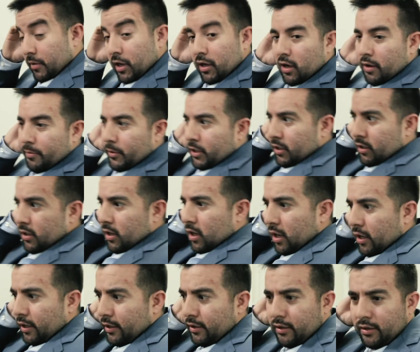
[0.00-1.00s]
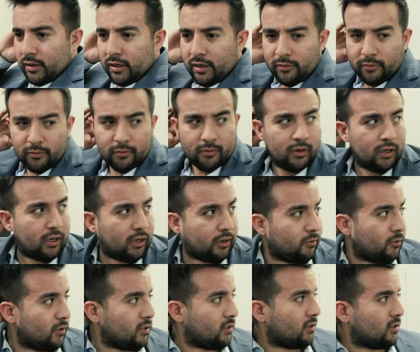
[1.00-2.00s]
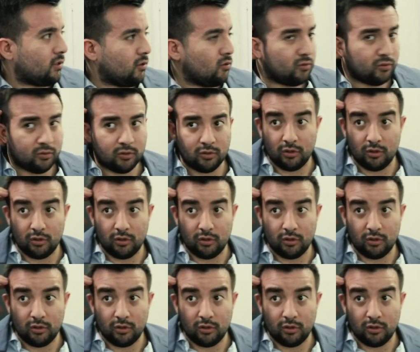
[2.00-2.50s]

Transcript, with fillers: mean, I mean, I, I, I was, ooh,